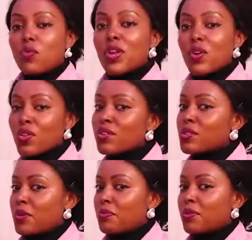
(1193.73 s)
We know
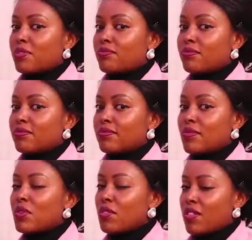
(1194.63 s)
those people.
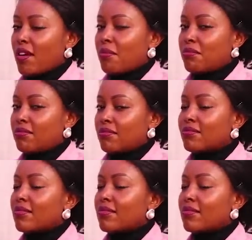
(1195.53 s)
We know them.